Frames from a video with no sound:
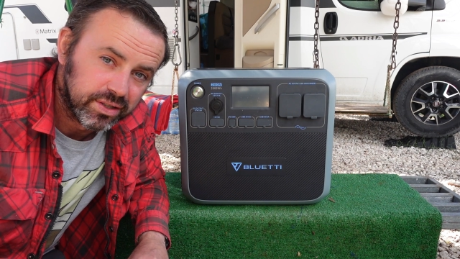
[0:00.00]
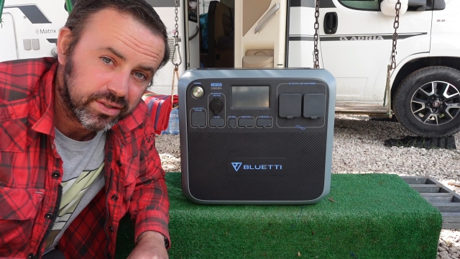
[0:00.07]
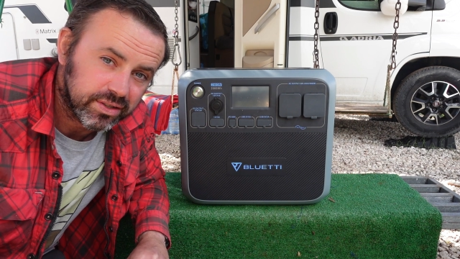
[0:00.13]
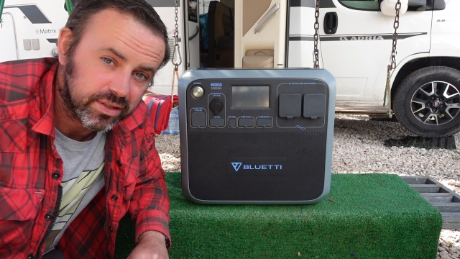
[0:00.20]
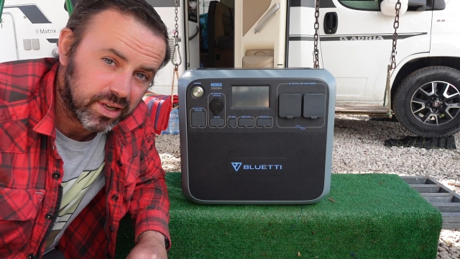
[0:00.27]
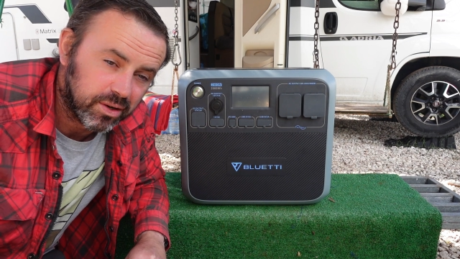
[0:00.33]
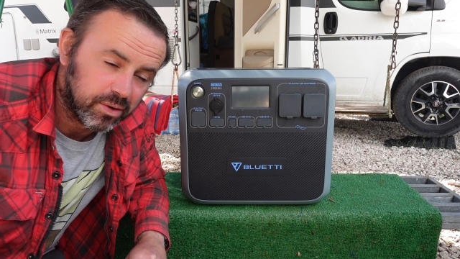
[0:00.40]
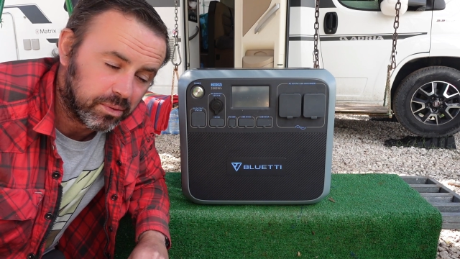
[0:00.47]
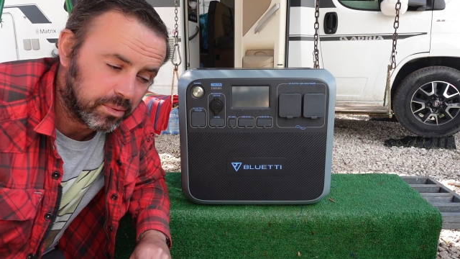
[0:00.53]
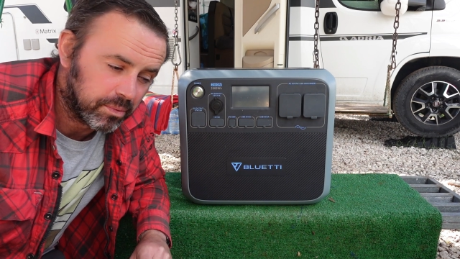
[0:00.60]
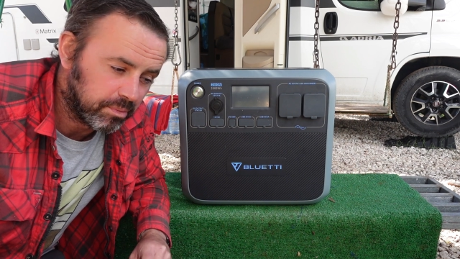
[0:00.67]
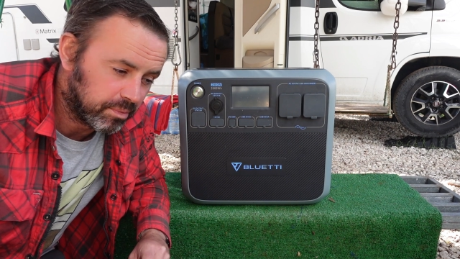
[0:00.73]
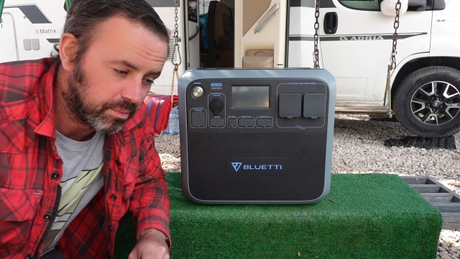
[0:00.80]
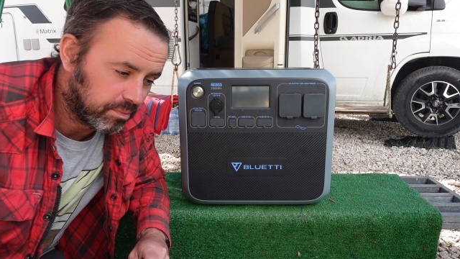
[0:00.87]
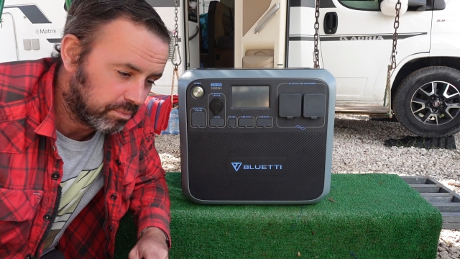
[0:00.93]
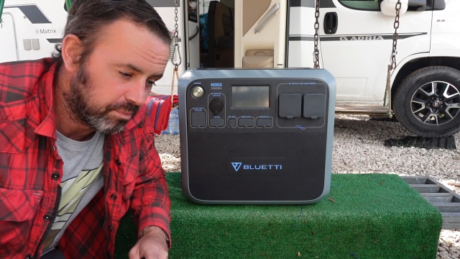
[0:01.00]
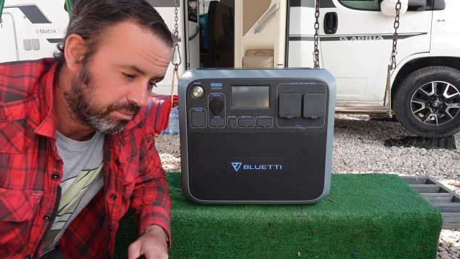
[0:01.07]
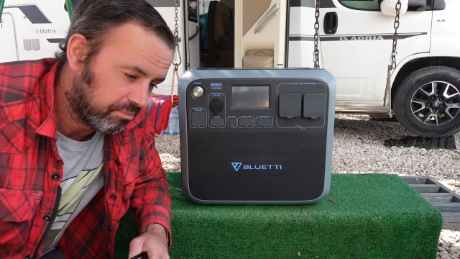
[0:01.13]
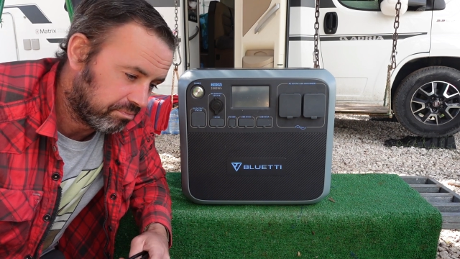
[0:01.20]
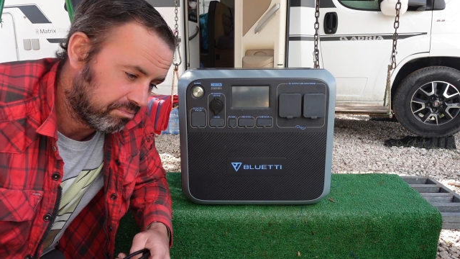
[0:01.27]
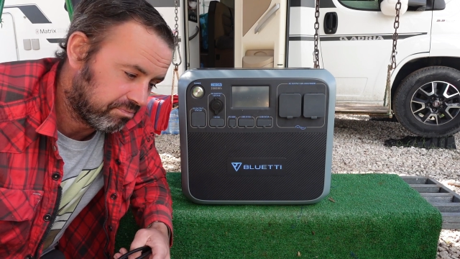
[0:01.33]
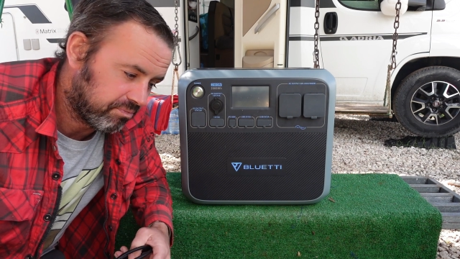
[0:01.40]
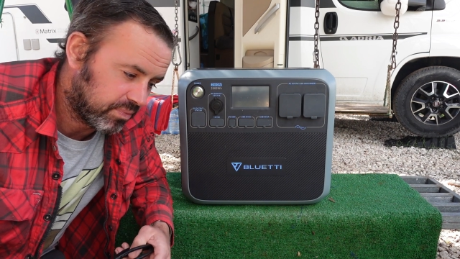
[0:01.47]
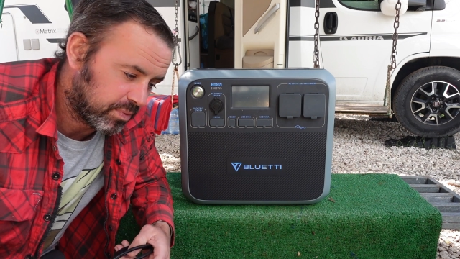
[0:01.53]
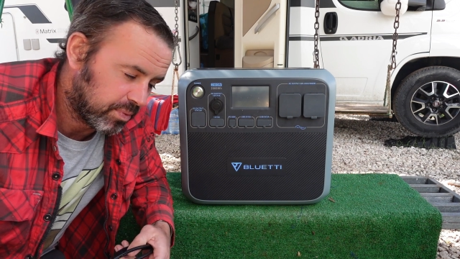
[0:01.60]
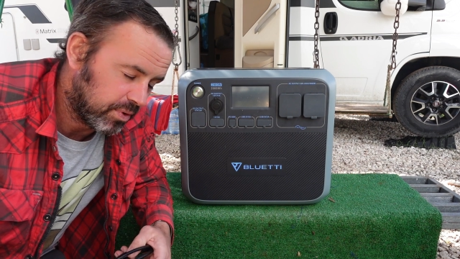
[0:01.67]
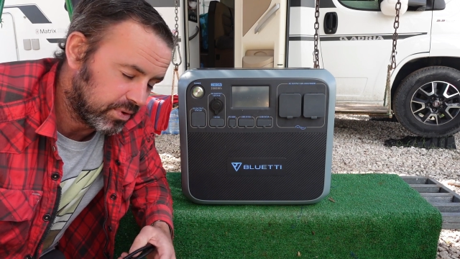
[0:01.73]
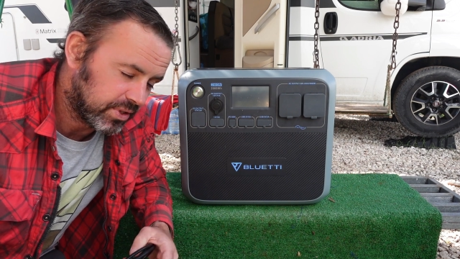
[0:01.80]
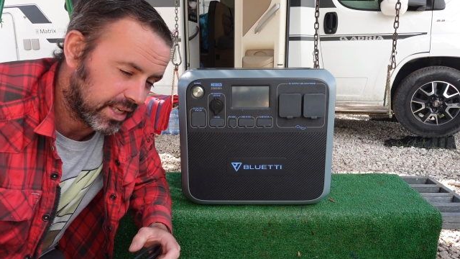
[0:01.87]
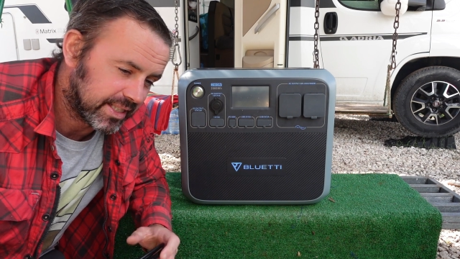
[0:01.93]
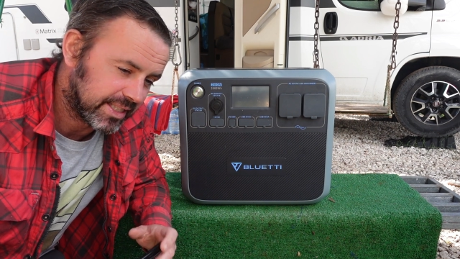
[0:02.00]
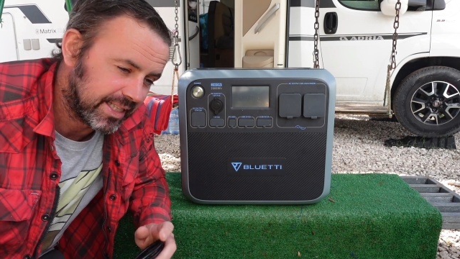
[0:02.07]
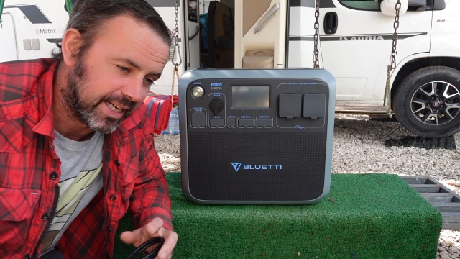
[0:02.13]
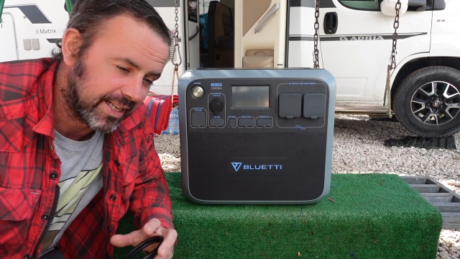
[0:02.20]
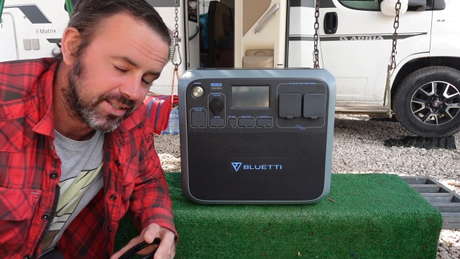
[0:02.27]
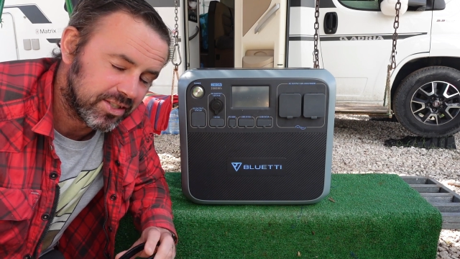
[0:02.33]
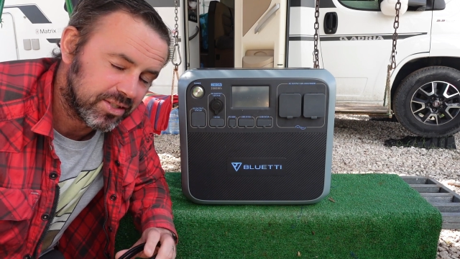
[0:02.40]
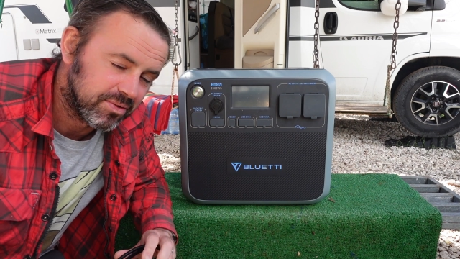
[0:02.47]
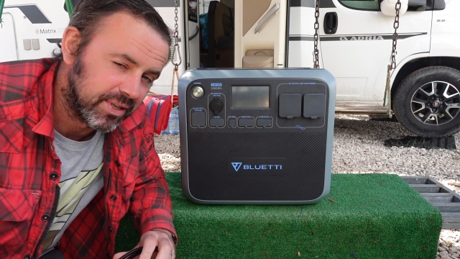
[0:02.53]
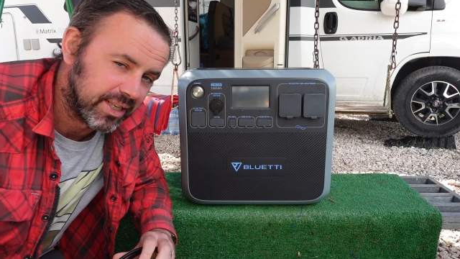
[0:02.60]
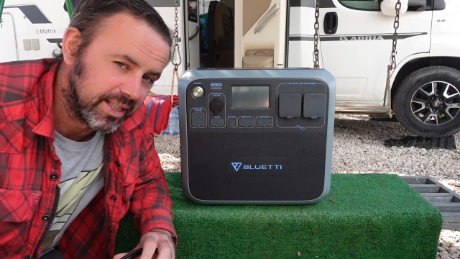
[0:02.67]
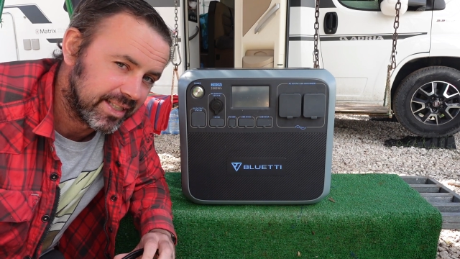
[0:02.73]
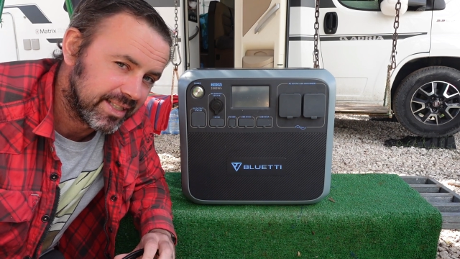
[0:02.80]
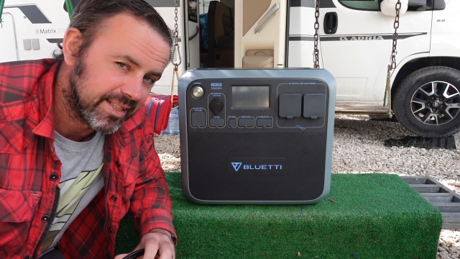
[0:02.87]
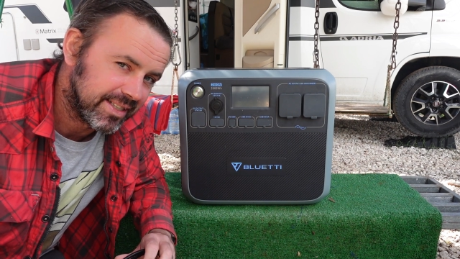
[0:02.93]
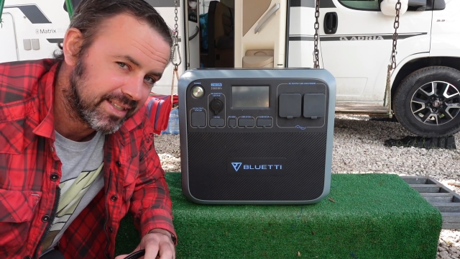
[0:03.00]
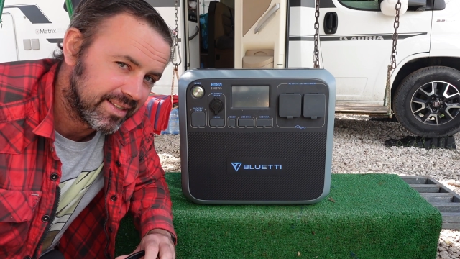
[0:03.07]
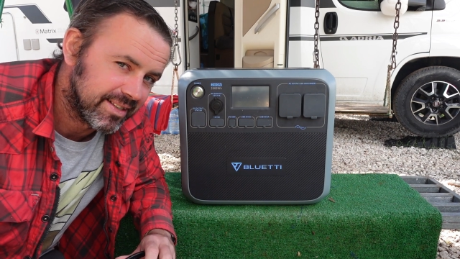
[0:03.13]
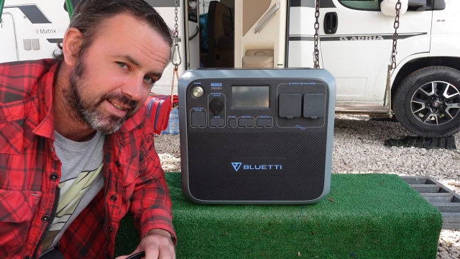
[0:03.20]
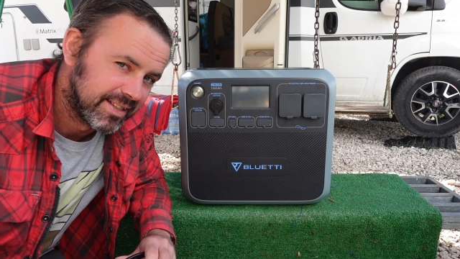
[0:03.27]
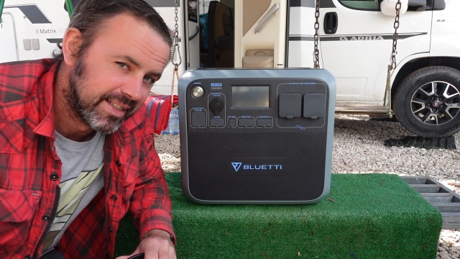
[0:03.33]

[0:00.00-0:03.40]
So I suppose that's the answer really to your